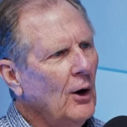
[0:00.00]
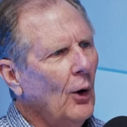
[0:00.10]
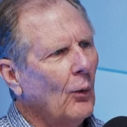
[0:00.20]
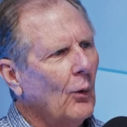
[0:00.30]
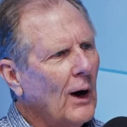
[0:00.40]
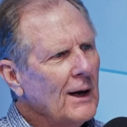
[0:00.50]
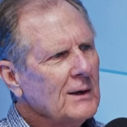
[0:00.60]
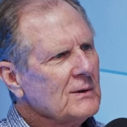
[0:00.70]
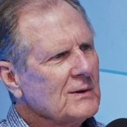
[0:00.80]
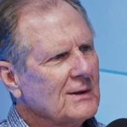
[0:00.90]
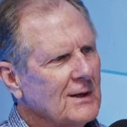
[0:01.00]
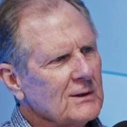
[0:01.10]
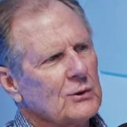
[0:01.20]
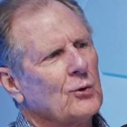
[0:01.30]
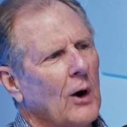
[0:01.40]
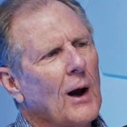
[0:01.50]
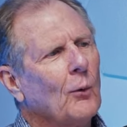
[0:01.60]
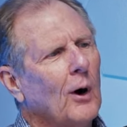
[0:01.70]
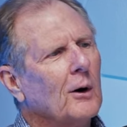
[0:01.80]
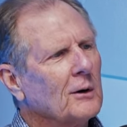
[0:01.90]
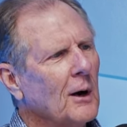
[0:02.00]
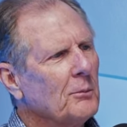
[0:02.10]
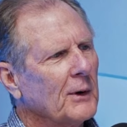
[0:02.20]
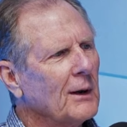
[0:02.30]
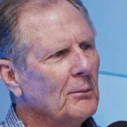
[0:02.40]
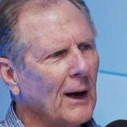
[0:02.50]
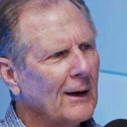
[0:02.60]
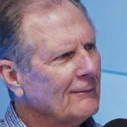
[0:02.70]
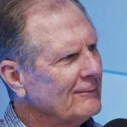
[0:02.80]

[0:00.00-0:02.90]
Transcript: why does this drywall company make